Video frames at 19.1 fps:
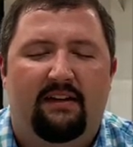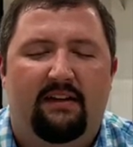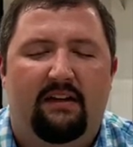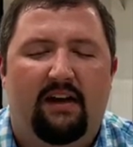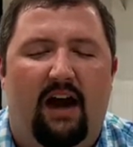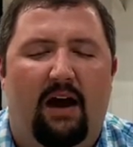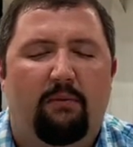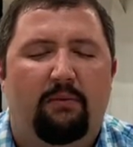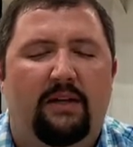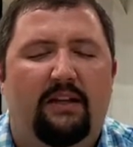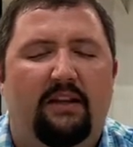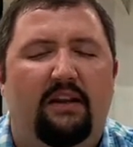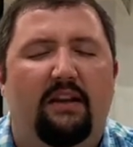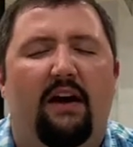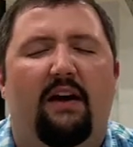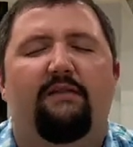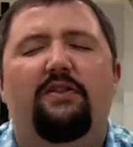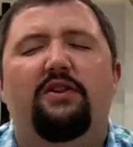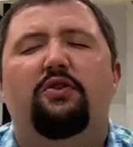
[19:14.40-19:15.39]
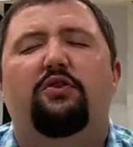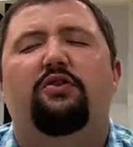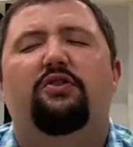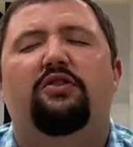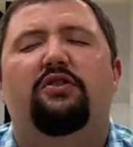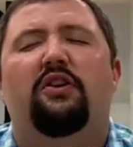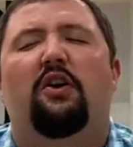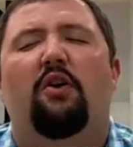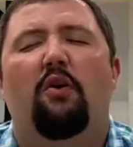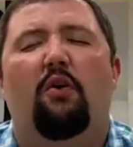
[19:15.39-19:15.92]
God, we love you
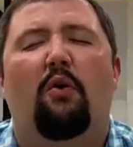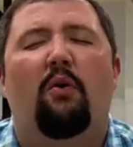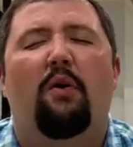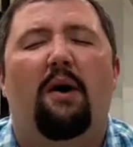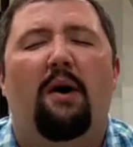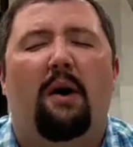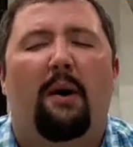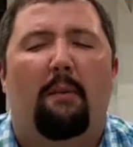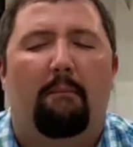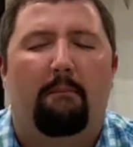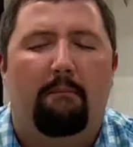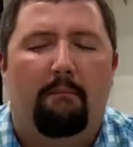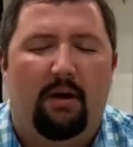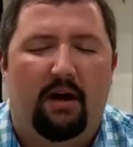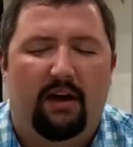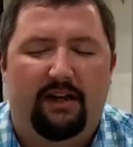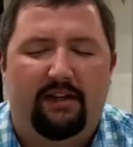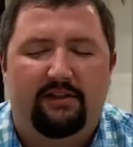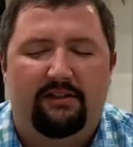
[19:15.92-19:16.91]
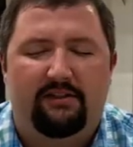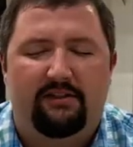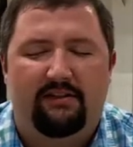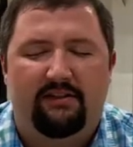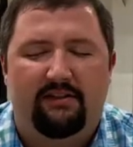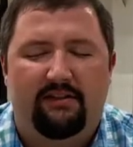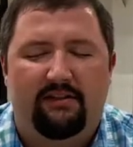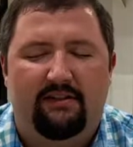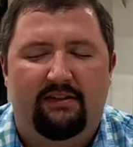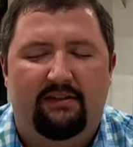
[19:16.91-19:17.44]
so much.
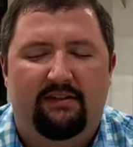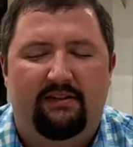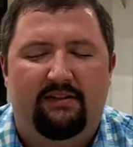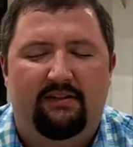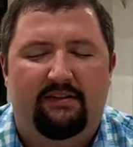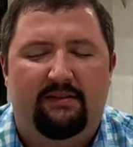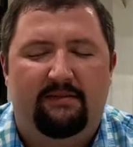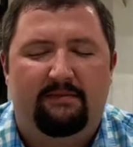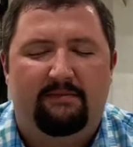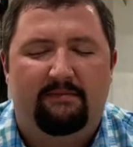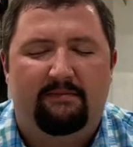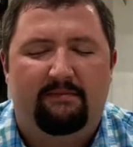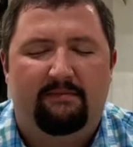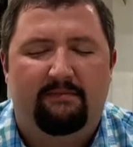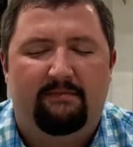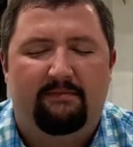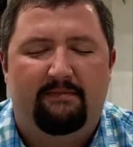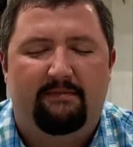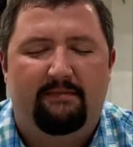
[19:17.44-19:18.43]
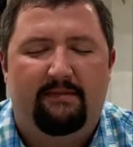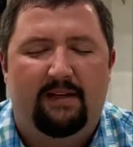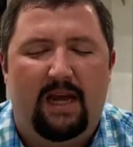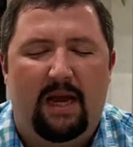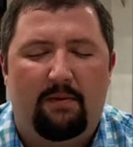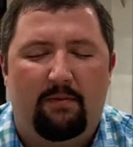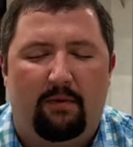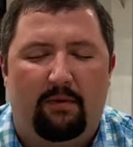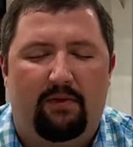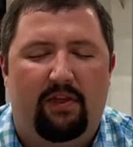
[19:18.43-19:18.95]

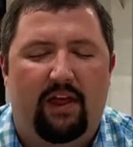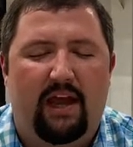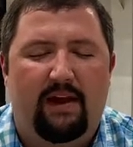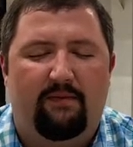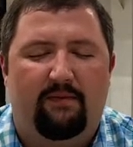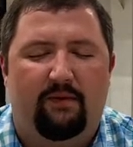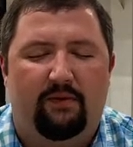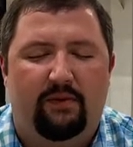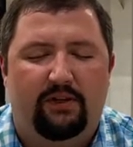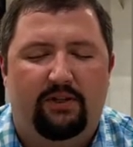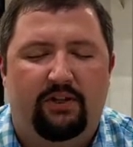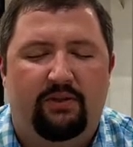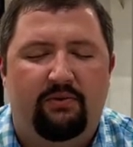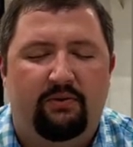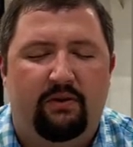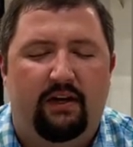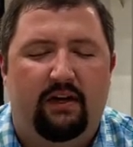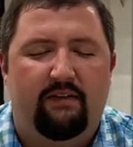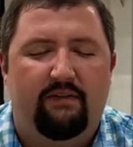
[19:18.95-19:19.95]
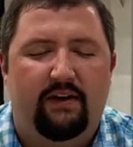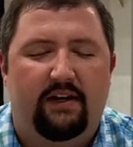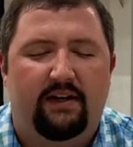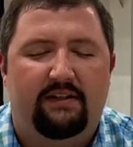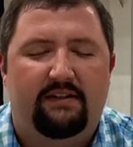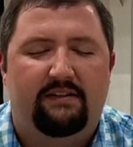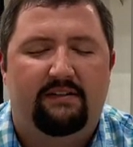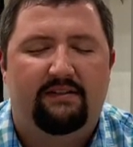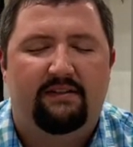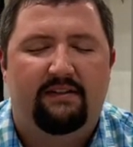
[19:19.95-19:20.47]
And we're thankful that you love
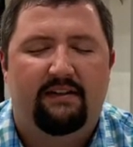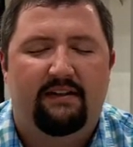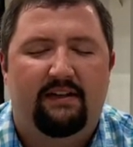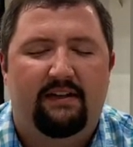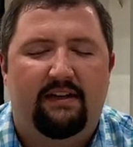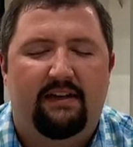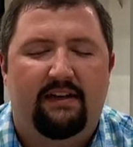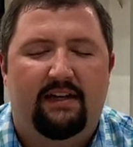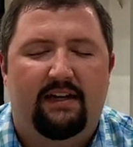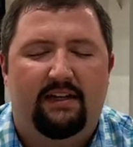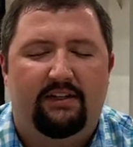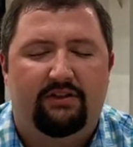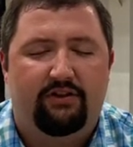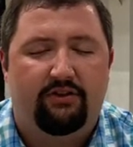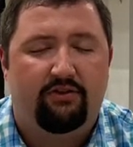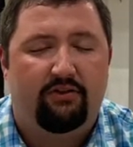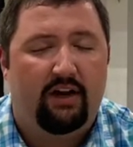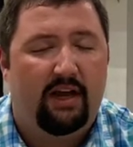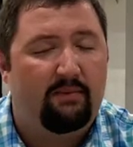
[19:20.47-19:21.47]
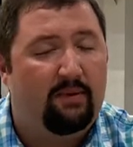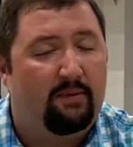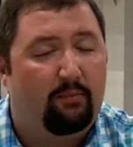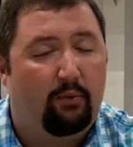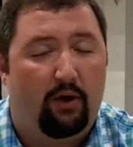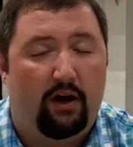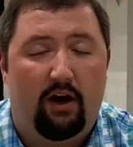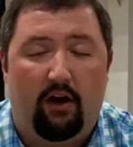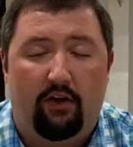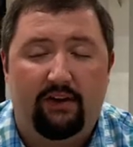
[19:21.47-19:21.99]
us. It's in your name we
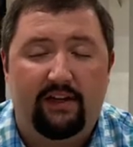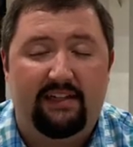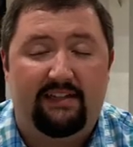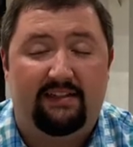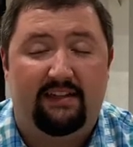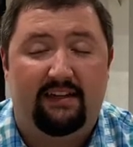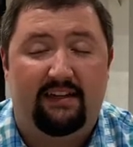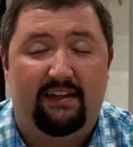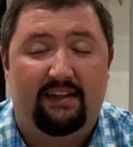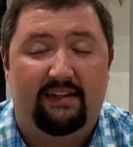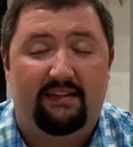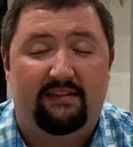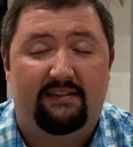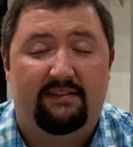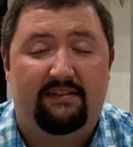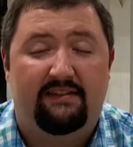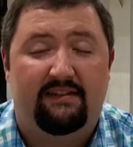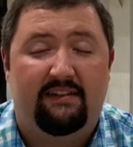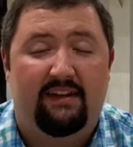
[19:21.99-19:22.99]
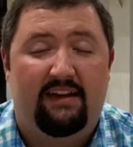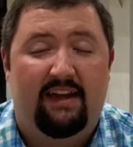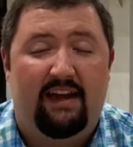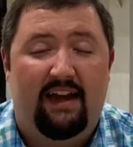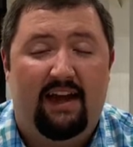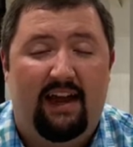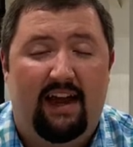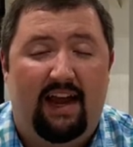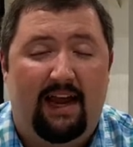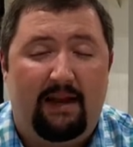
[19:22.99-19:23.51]
pray all these things.
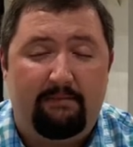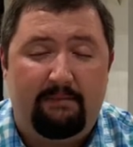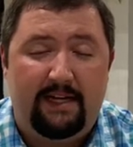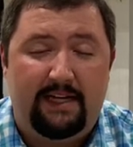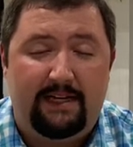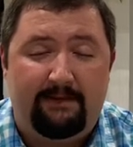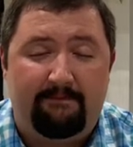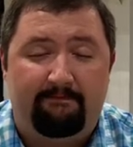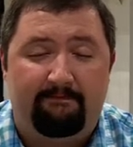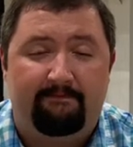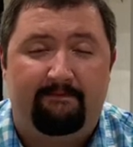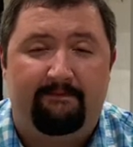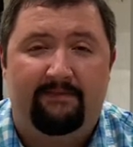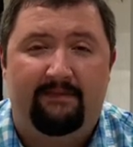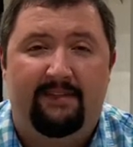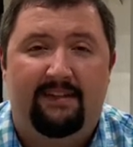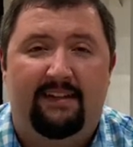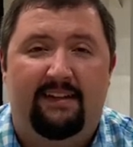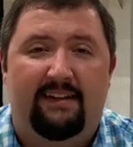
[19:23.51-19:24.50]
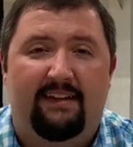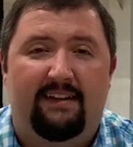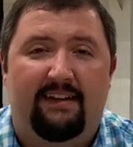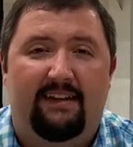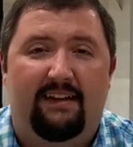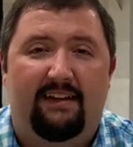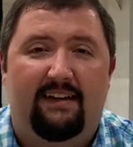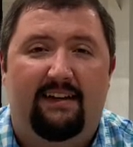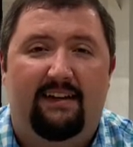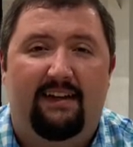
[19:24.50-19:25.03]
Amen.
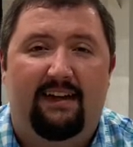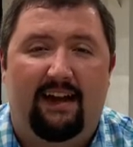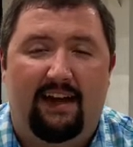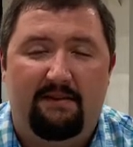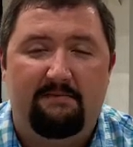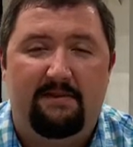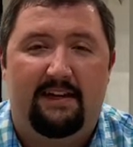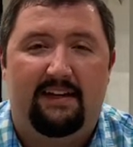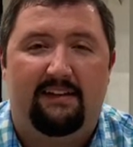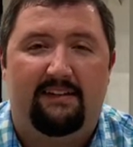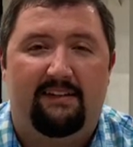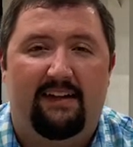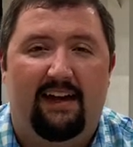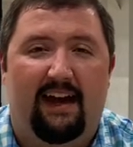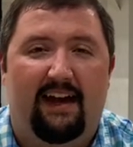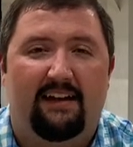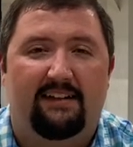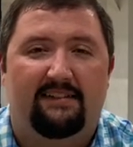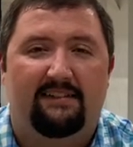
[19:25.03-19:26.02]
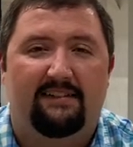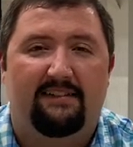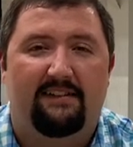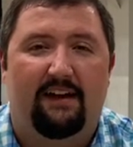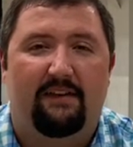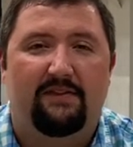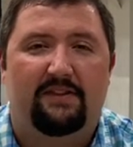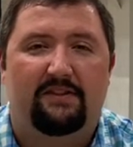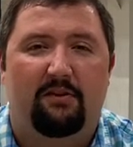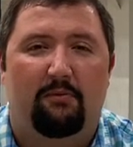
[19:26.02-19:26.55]
Amen. Guys,
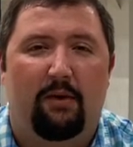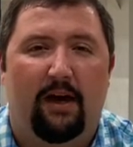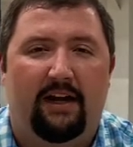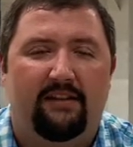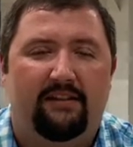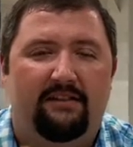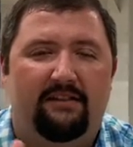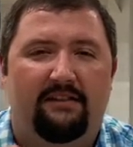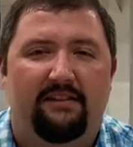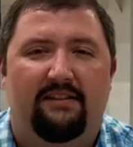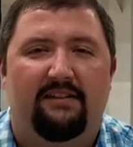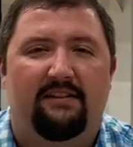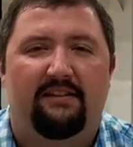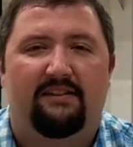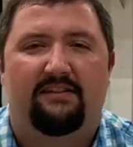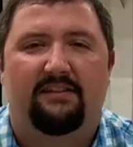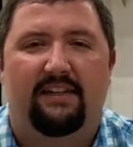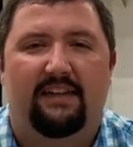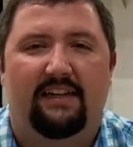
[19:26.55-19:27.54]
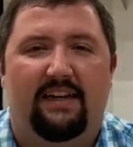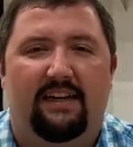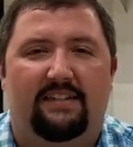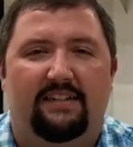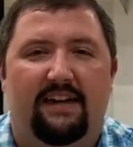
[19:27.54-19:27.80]
love you so much. See you next